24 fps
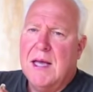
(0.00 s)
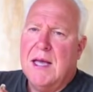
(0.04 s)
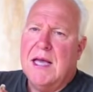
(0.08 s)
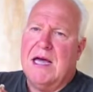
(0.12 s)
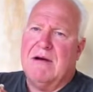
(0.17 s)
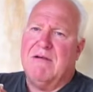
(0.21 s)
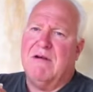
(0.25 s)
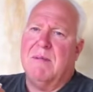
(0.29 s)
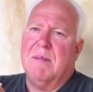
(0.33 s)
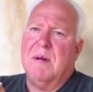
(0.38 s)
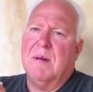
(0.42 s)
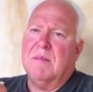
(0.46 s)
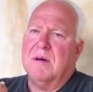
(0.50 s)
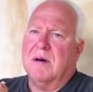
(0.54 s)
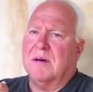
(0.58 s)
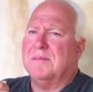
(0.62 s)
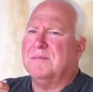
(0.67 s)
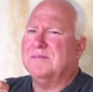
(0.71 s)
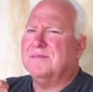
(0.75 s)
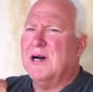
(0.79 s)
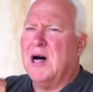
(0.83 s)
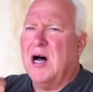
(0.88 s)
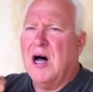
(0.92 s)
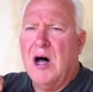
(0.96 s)
And remember,
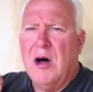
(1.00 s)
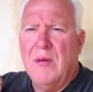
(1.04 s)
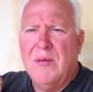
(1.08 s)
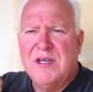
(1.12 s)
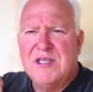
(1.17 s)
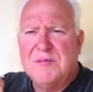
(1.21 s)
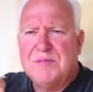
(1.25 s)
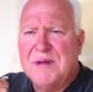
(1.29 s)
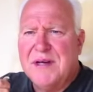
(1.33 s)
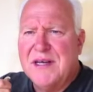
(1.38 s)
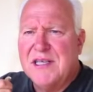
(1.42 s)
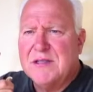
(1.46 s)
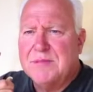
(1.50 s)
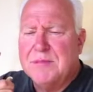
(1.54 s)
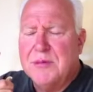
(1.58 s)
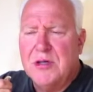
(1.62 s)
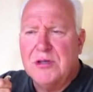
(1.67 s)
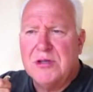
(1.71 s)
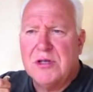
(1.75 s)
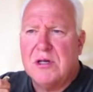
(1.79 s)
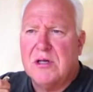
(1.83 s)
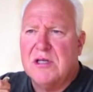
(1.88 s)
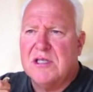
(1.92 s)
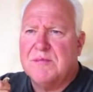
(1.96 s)
always play as
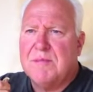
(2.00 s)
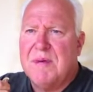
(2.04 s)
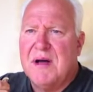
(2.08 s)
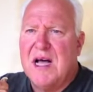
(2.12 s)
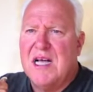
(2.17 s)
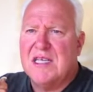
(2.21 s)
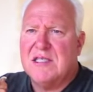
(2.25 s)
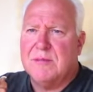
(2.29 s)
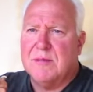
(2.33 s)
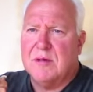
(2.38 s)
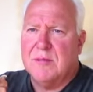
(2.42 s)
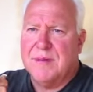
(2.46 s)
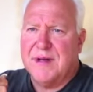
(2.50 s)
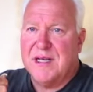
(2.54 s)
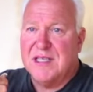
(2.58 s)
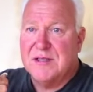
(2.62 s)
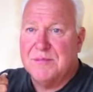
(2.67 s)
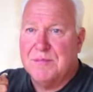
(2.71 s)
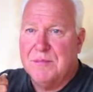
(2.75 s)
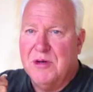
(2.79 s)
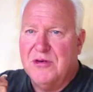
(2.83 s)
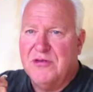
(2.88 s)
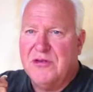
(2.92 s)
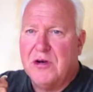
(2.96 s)
musical as possible,
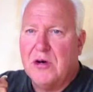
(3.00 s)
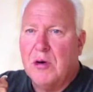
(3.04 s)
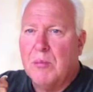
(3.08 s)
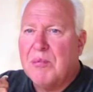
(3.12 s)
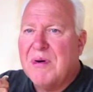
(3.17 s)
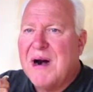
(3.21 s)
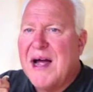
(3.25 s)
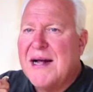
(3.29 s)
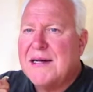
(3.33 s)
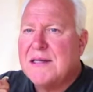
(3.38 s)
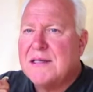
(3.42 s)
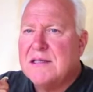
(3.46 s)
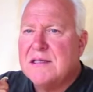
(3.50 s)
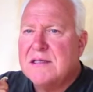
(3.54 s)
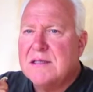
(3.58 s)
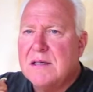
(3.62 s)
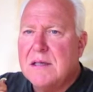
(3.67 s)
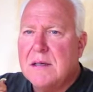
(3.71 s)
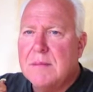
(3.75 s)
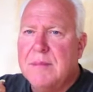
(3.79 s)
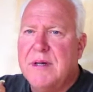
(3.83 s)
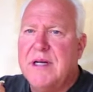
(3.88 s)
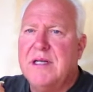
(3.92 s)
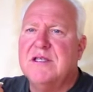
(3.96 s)
because musical practice
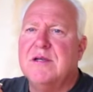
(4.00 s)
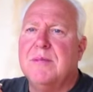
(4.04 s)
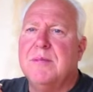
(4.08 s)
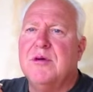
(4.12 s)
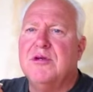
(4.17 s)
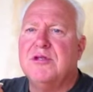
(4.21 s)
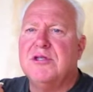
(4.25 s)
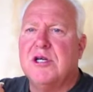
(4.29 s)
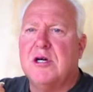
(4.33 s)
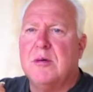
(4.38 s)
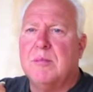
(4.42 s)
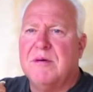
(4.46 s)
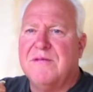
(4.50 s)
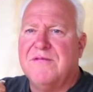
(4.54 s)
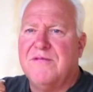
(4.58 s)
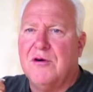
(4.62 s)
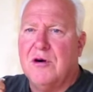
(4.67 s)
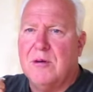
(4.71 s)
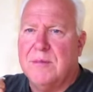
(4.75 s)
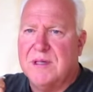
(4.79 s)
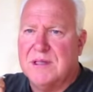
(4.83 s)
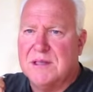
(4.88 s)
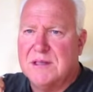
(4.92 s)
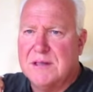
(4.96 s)
means a musical
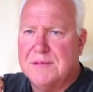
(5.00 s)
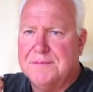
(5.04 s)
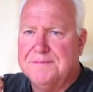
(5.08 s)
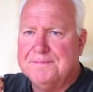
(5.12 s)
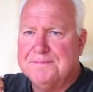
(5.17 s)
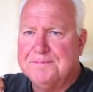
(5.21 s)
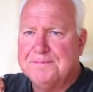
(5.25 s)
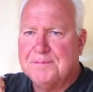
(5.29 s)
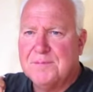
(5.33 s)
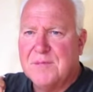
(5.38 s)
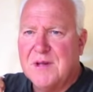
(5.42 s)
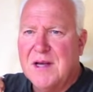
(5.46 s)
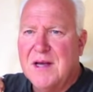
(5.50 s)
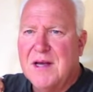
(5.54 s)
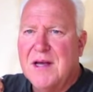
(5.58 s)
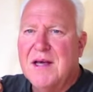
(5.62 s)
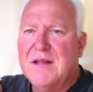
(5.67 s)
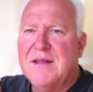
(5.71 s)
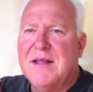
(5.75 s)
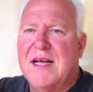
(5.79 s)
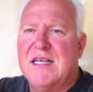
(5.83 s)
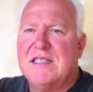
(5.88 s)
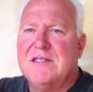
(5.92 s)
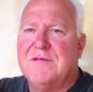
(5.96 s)
performance.
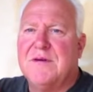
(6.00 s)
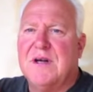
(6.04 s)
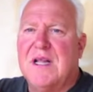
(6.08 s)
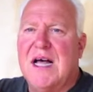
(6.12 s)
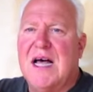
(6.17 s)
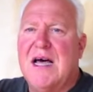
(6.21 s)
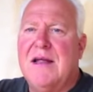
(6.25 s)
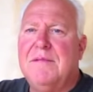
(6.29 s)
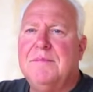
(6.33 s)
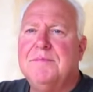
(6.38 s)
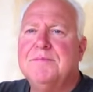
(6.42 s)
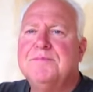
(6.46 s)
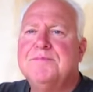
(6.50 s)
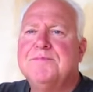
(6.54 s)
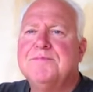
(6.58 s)
Thanks a lot.